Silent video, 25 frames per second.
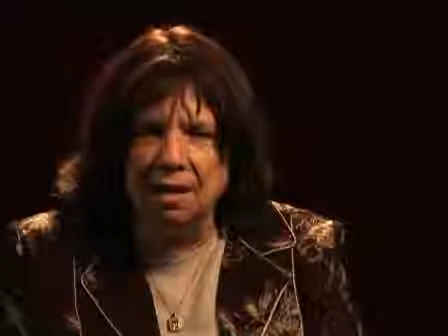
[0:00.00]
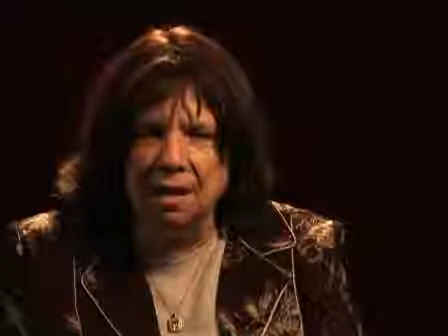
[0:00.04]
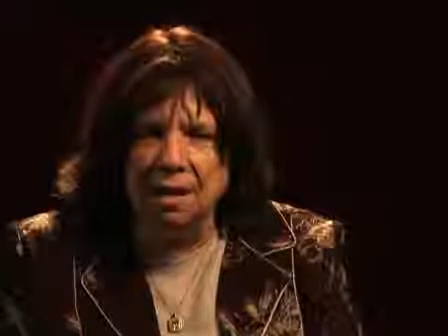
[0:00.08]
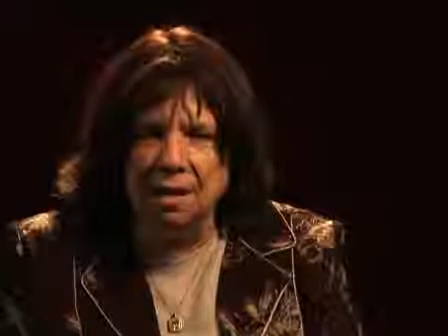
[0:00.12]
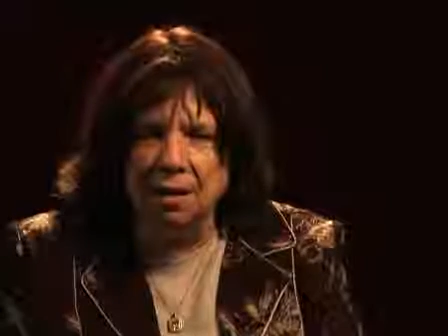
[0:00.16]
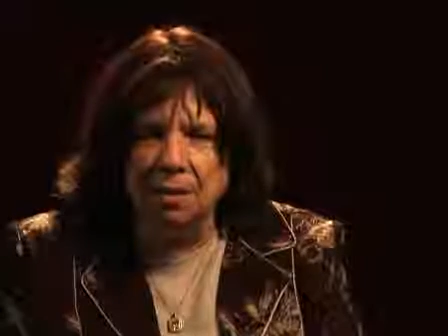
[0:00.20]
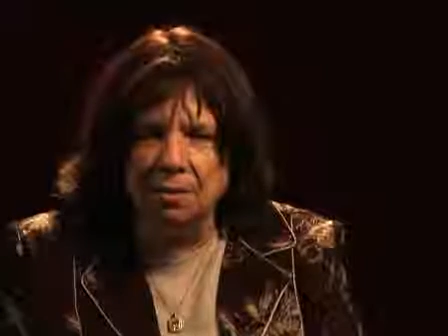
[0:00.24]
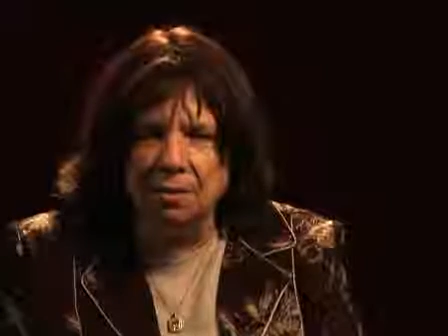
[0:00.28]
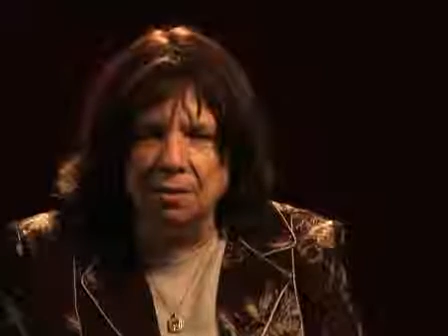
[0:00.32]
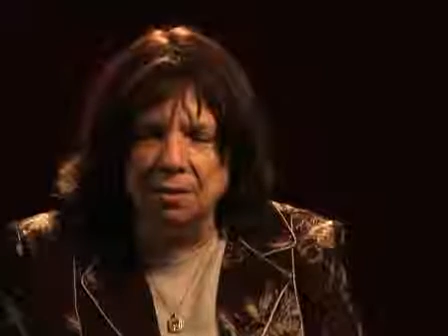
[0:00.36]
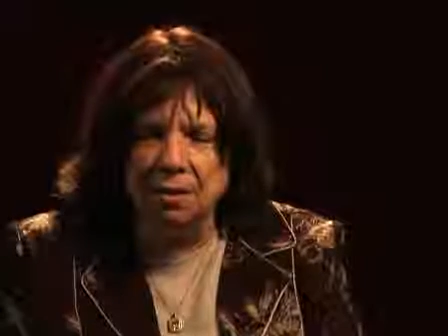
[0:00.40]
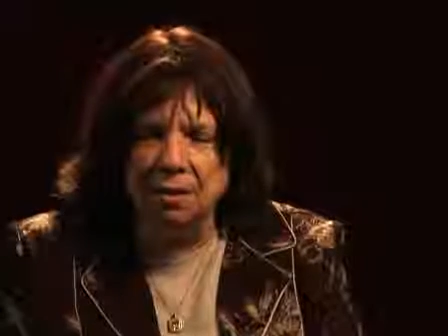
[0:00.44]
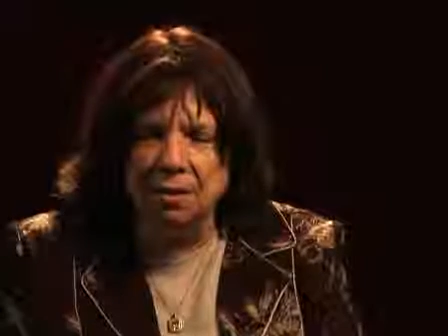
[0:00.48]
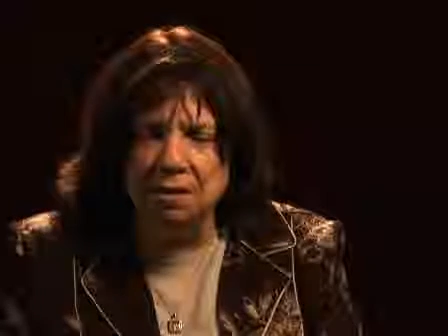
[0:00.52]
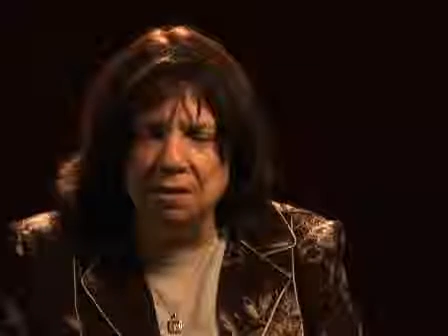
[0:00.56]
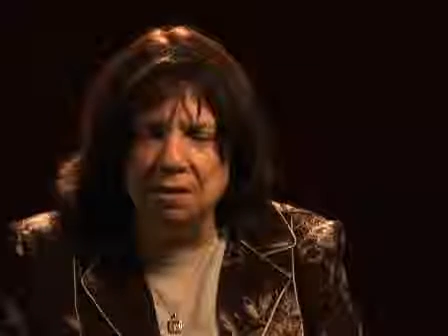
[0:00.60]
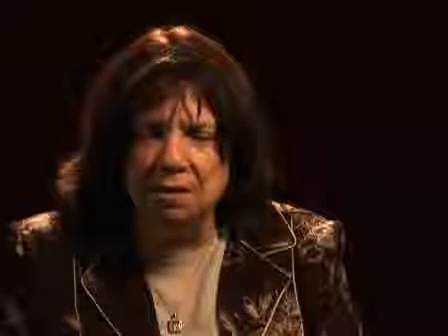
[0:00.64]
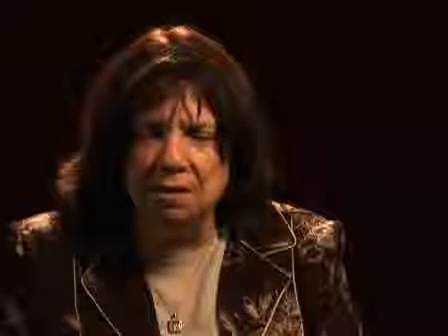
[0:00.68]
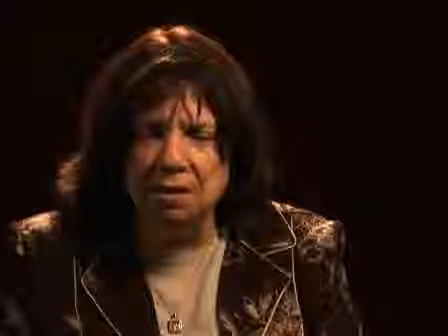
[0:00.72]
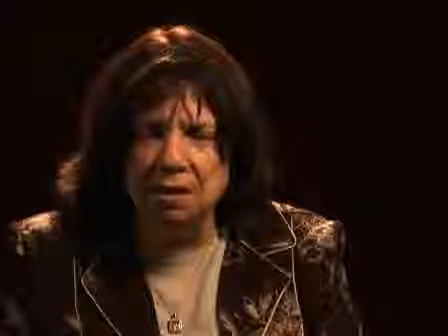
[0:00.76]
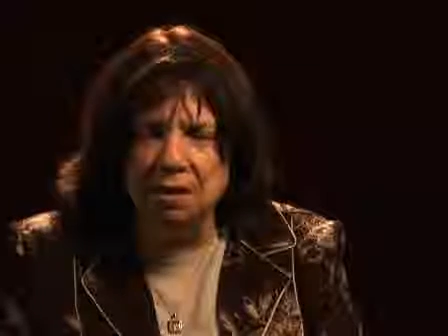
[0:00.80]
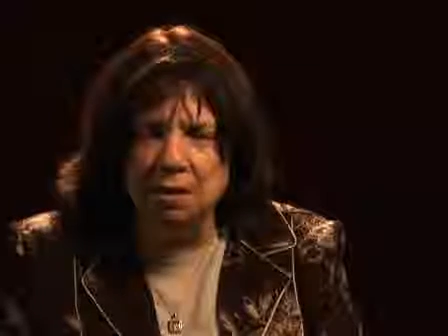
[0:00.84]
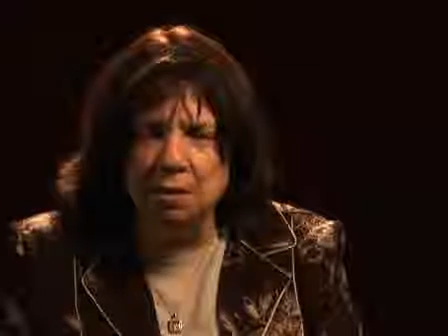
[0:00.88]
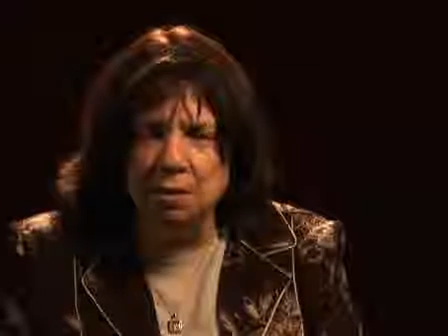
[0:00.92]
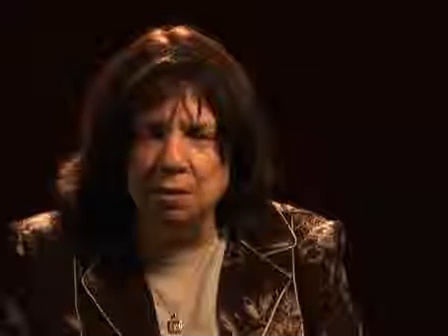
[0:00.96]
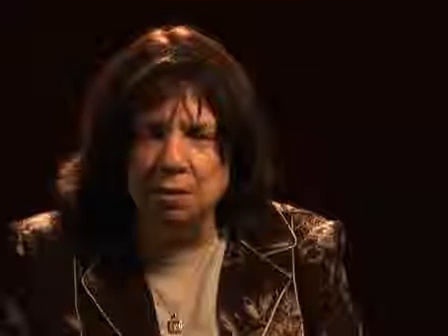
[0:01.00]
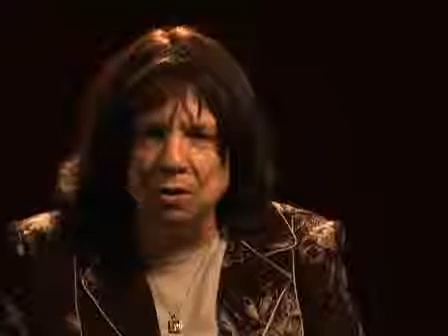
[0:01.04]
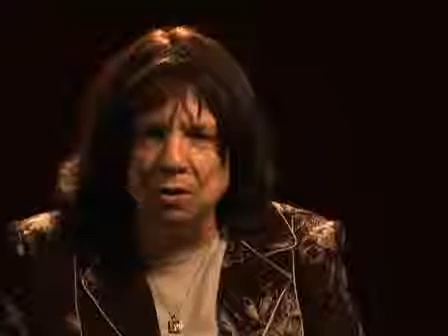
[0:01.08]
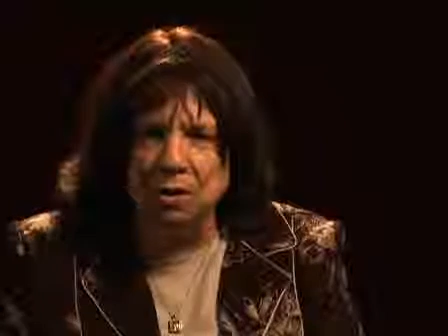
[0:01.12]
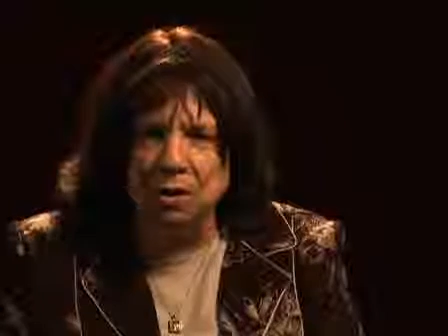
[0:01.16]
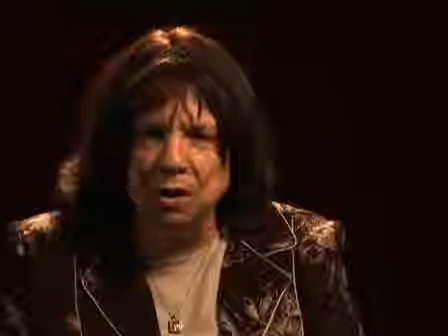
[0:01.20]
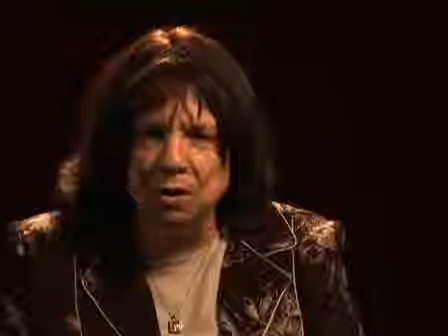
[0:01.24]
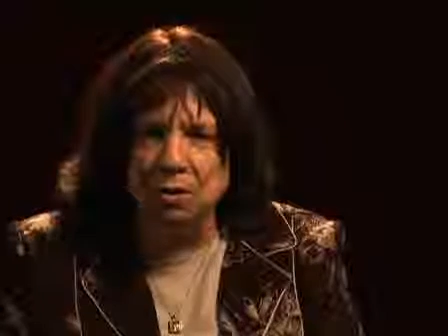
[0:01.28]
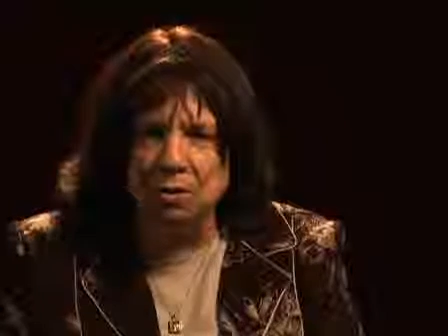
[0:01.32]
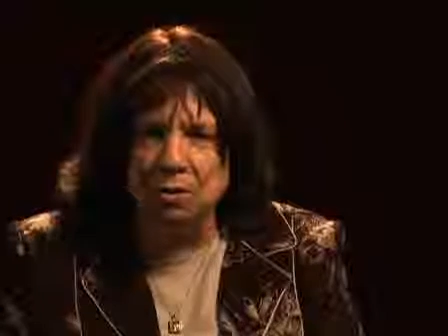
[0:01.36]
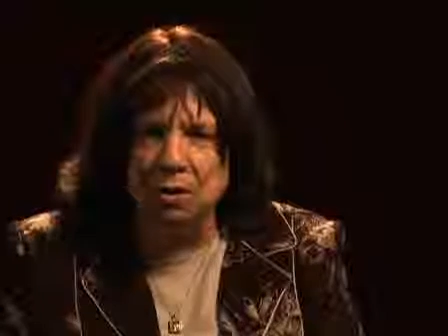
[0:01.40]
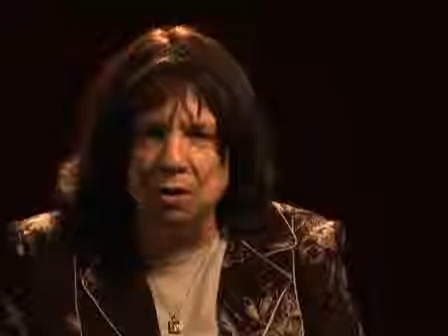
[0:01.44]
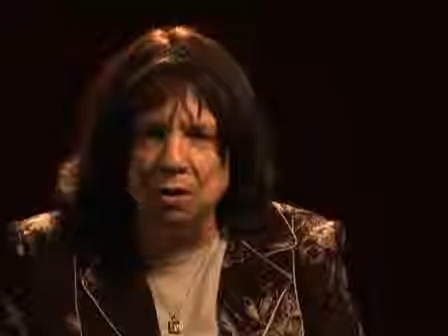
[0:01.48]
house in the city or
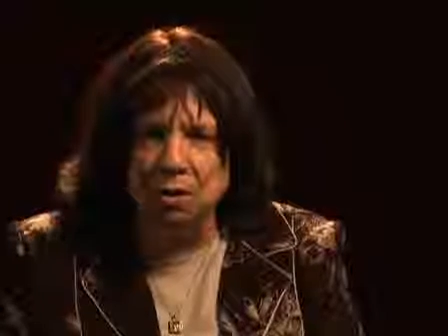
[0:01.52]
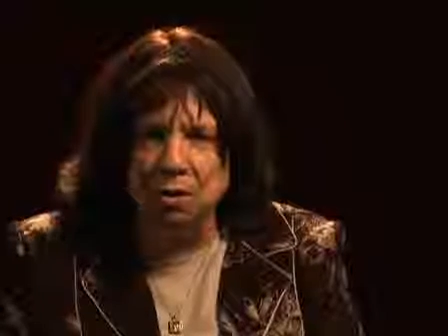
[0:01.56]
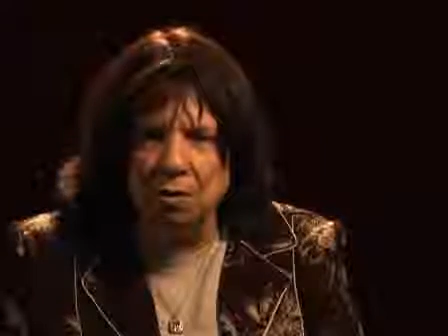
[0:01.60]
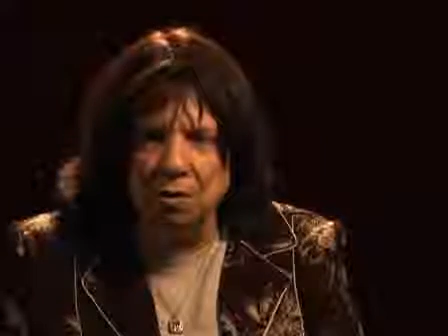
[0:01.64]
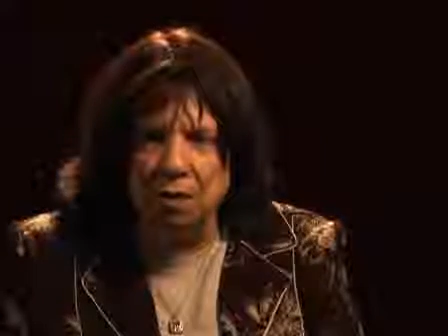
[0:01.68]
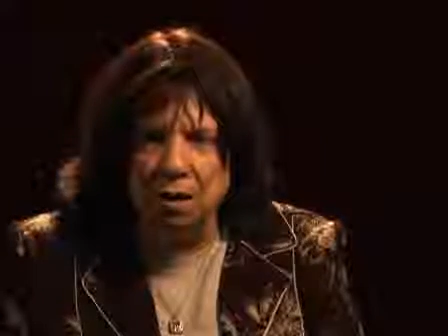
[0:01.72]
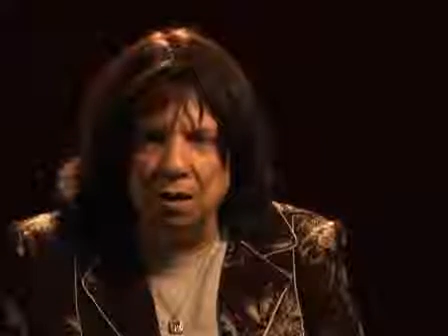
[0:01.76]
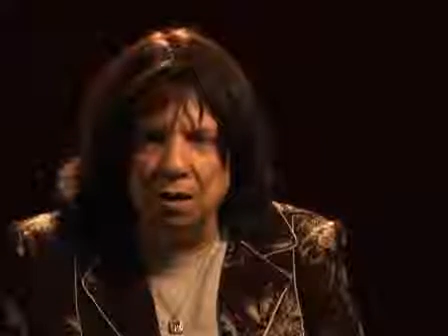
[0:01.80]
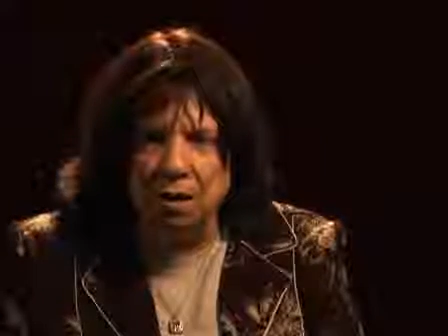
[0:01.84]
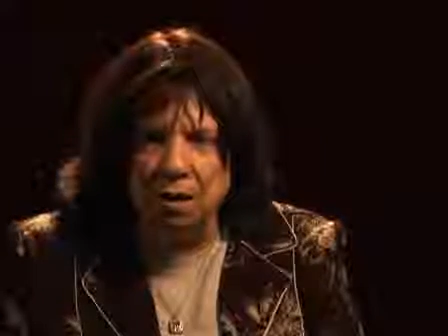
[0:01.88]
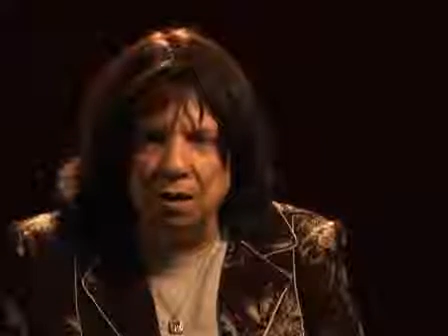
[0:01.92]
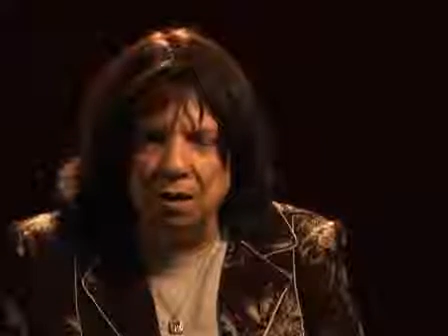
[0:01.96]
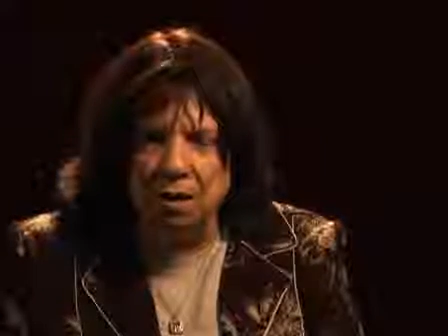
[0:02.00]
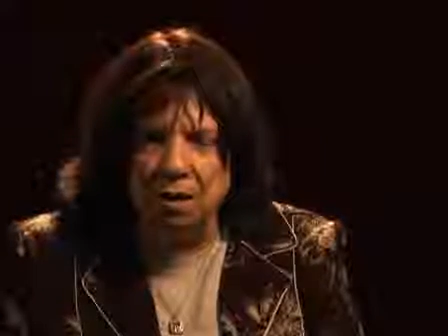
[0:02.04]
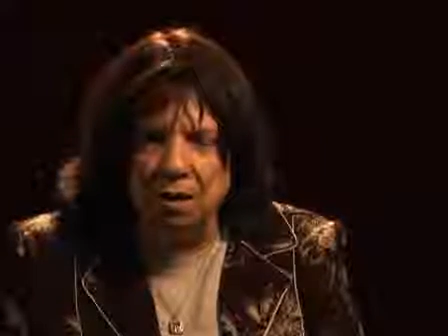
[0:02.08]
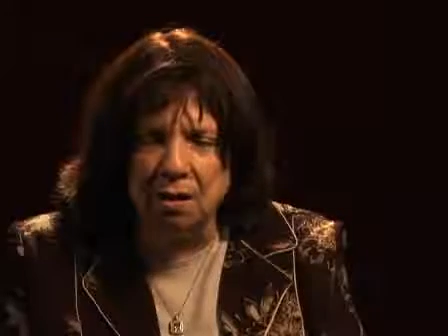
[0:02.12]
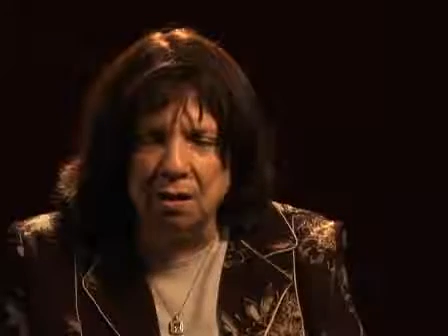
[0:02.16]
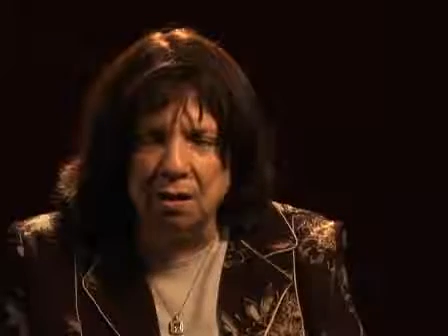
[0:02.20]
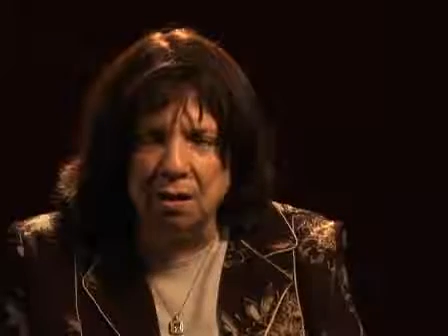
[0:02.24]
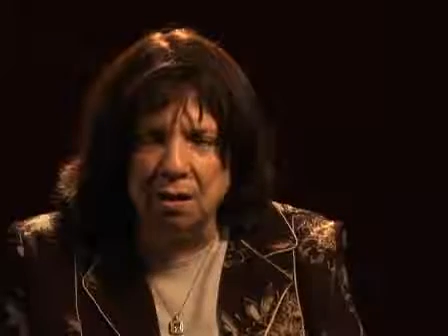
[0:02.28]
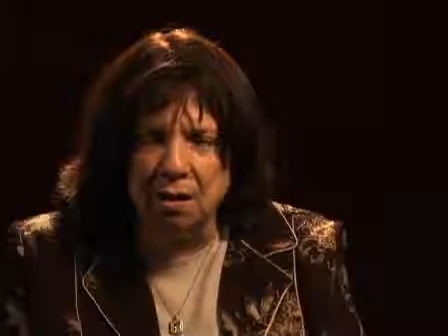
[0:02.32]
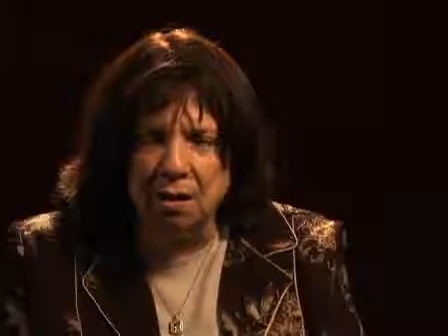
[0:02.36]
town that you're in,